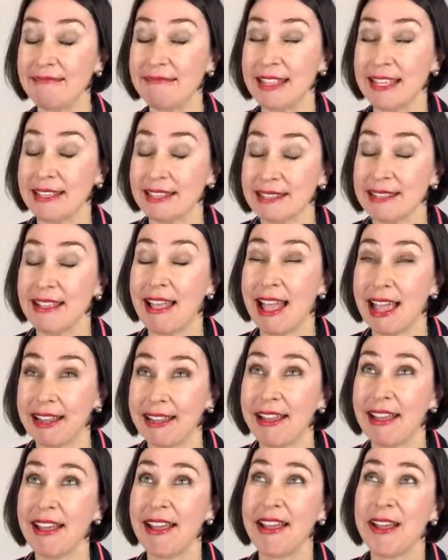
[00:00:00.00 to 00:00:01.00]
things
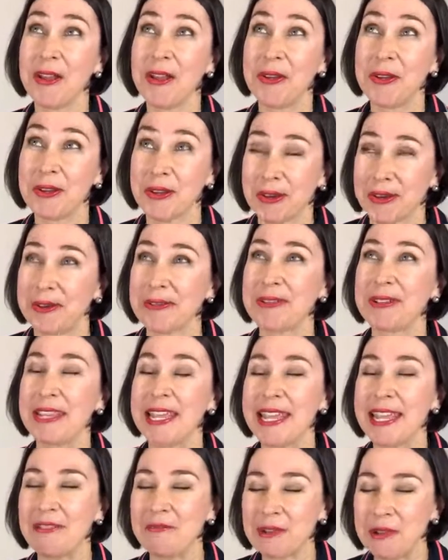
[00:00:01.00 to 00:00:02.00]
like,
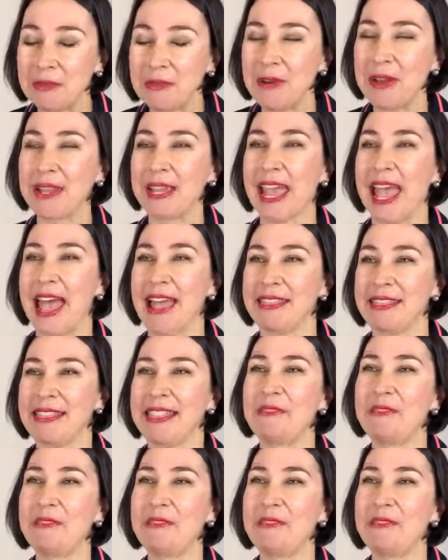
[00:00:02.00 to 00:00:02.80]
it will work out.